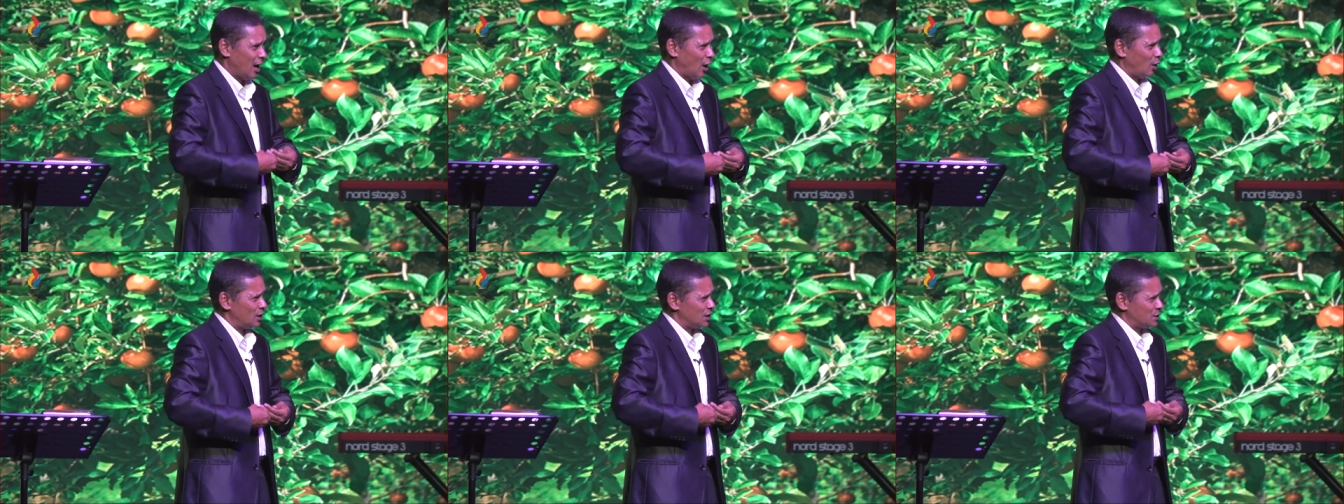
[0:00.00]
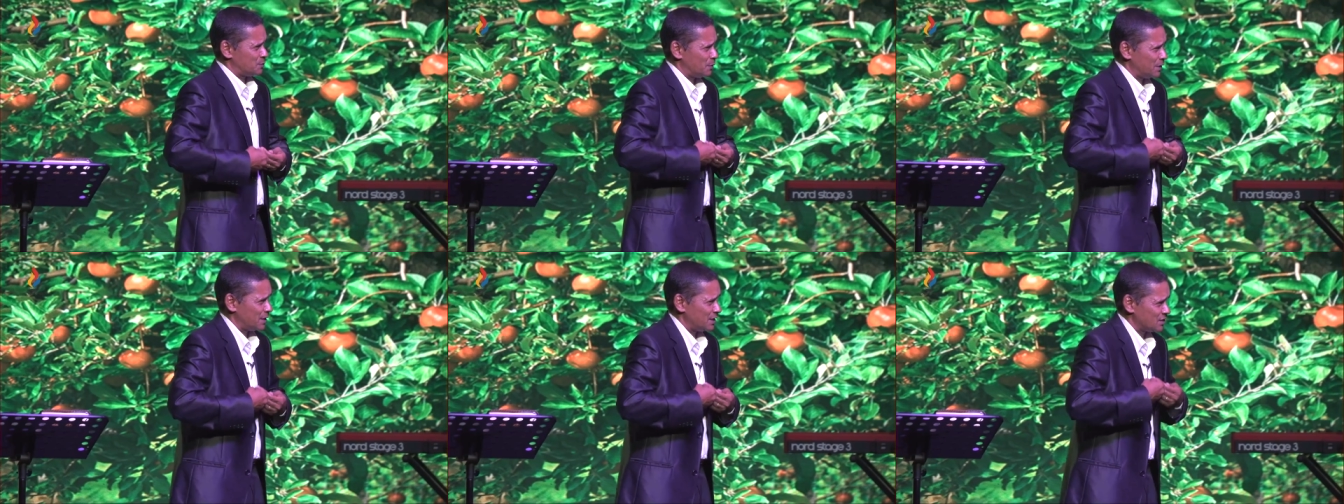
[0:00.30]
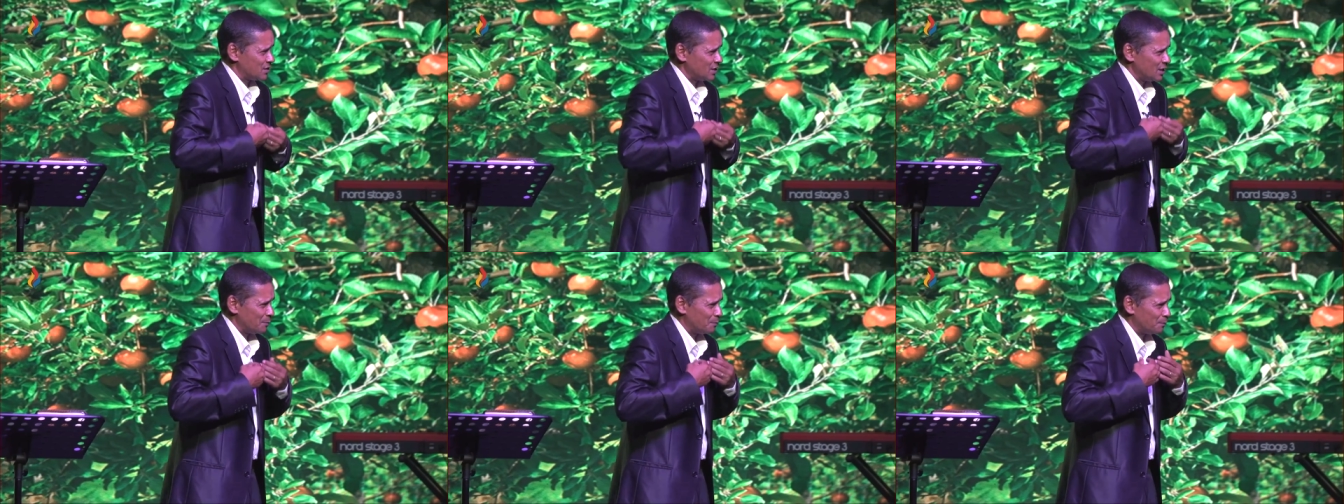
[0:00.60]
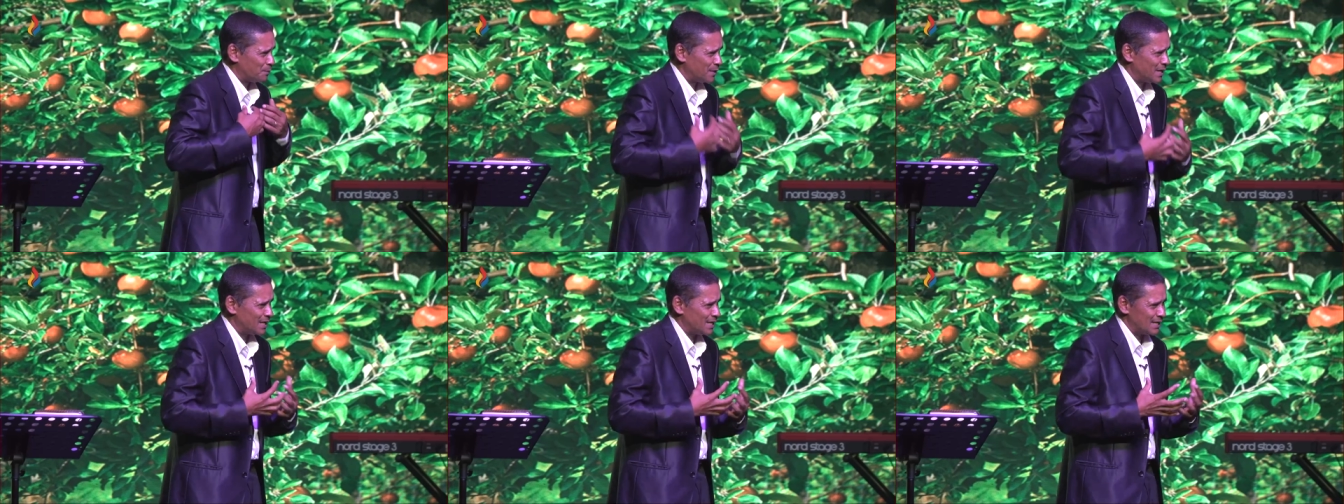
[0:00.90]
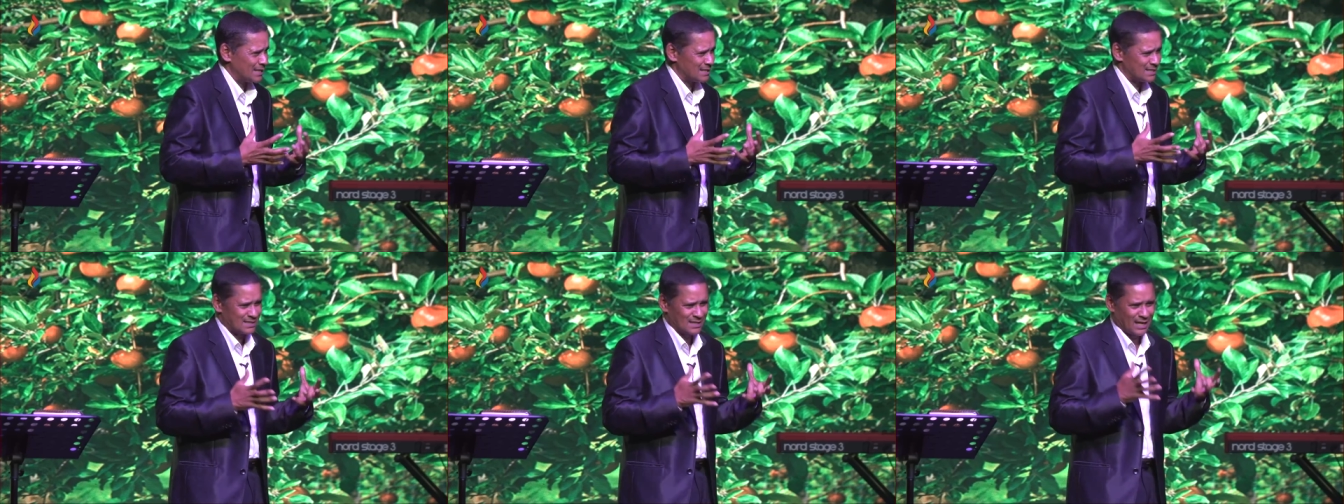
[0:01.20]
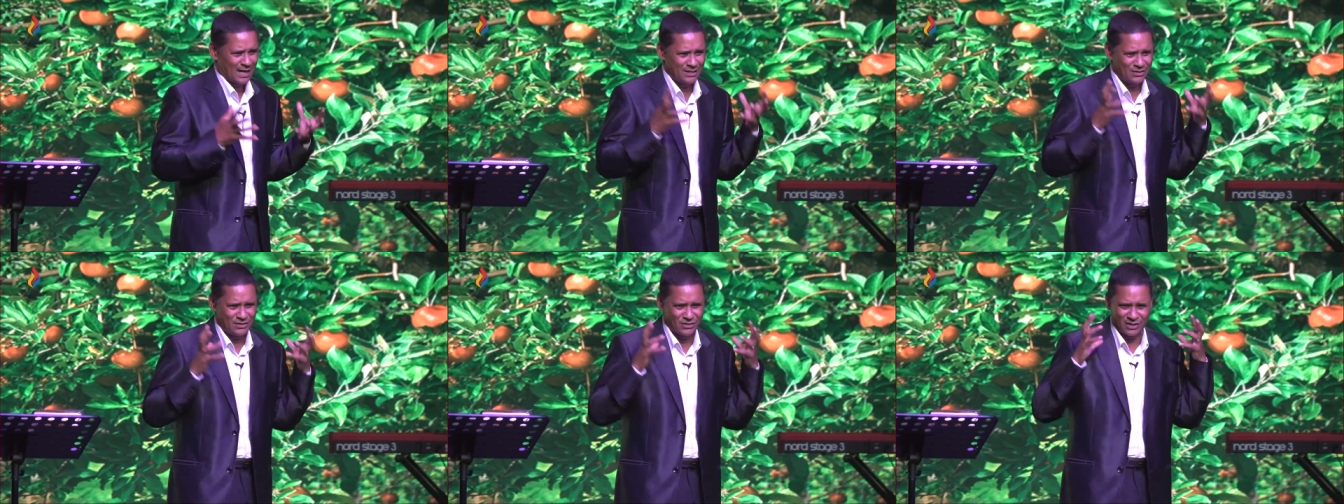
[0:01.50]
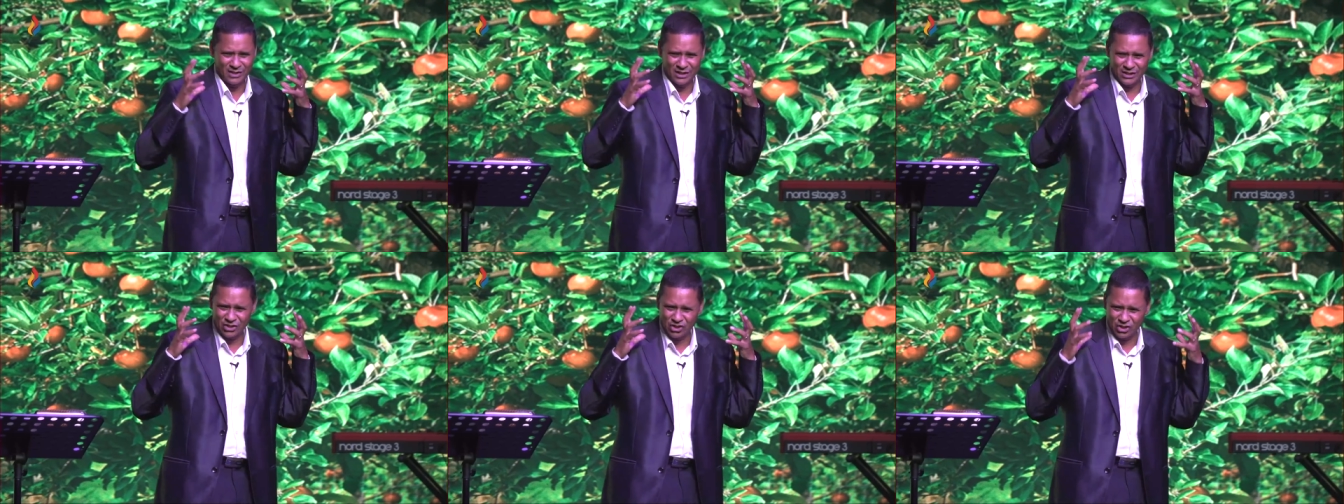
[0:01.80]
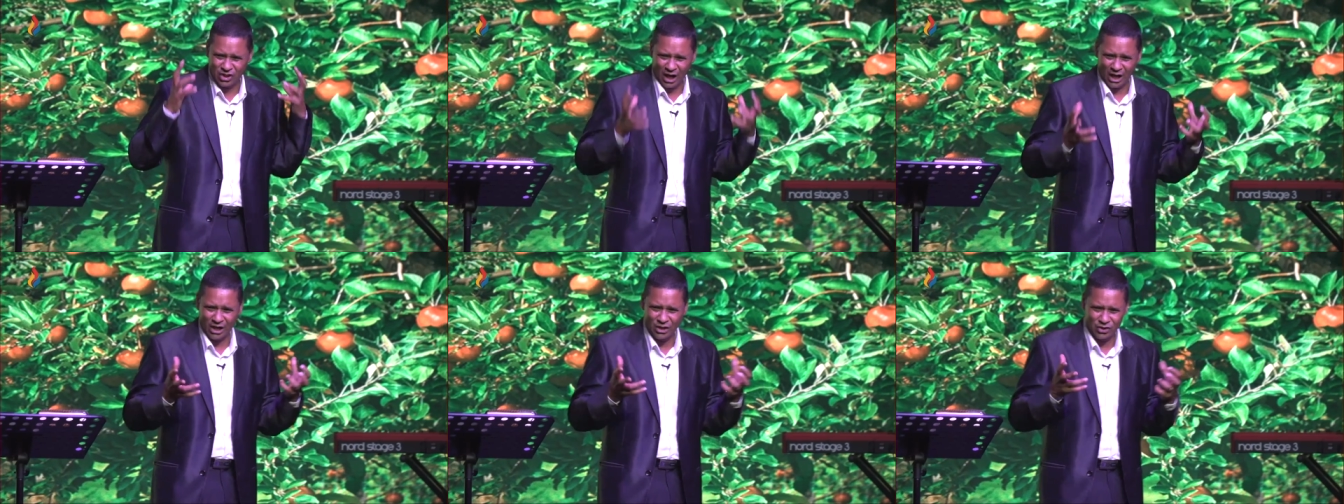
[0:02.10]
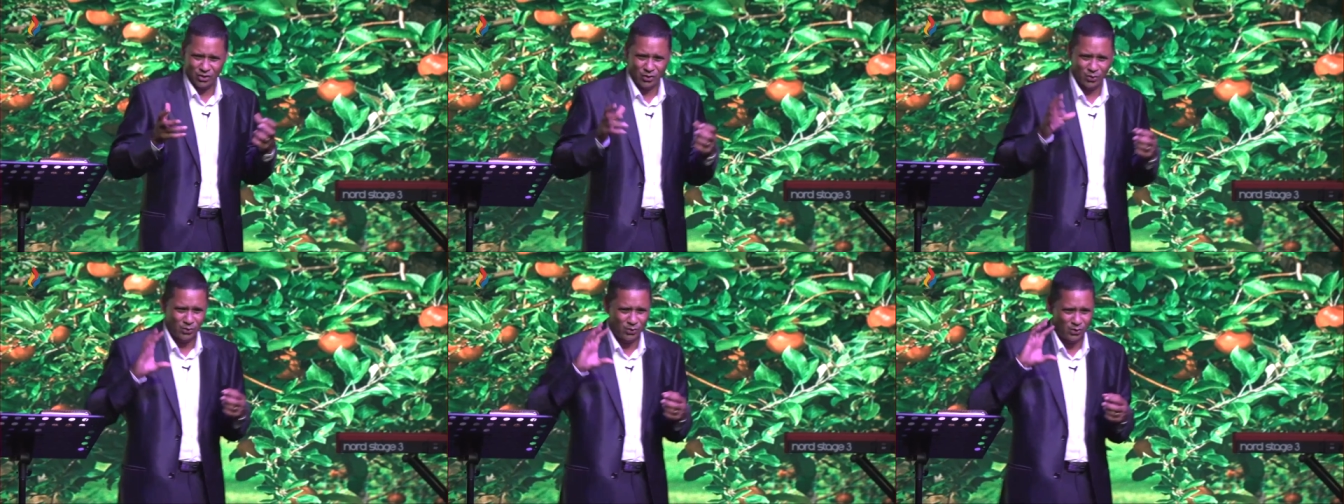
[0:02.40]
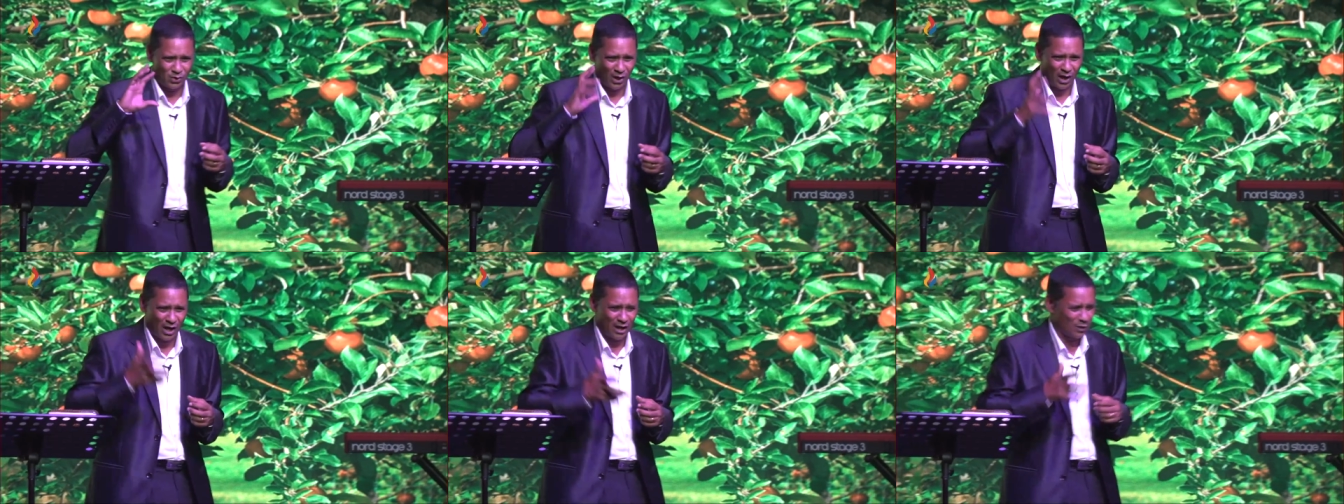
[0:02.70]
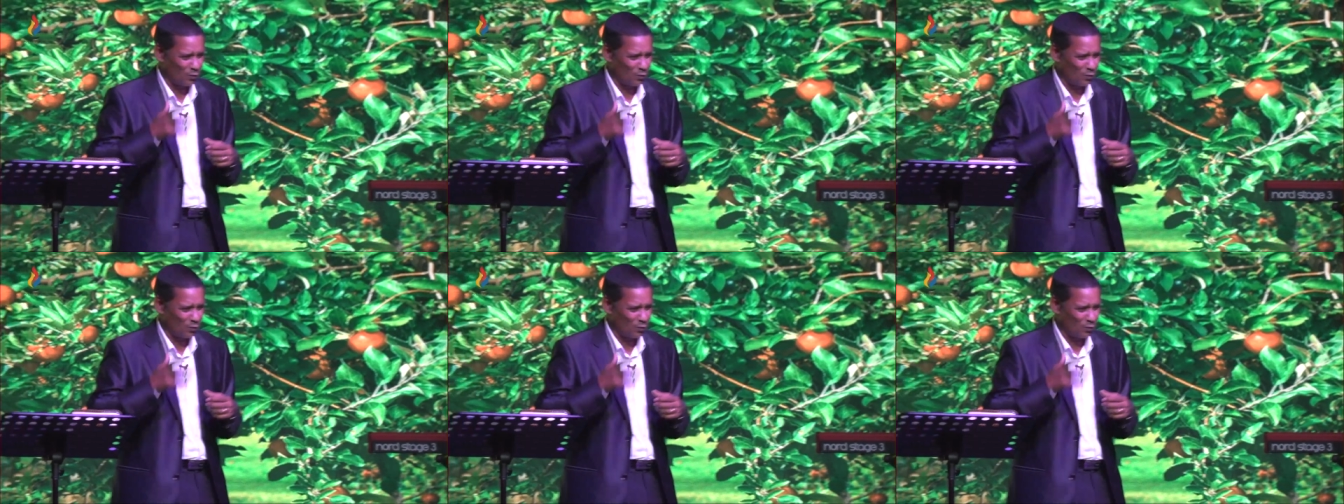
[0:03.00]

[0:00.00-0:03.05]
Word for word: Holy Spirit is going to be inside. He's going to change who you are,